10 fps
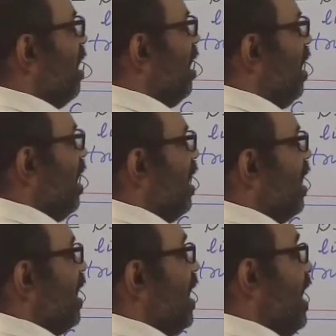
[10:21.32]
Here
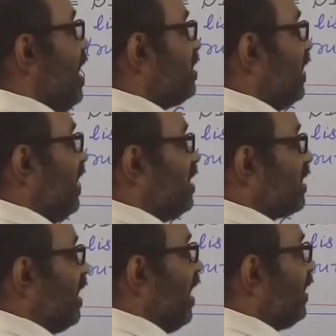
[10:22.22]
AC
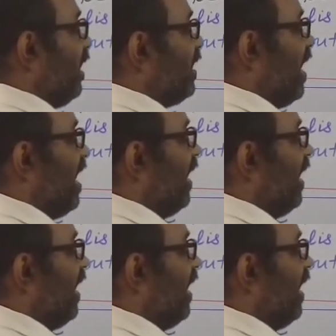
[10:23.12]
is greater than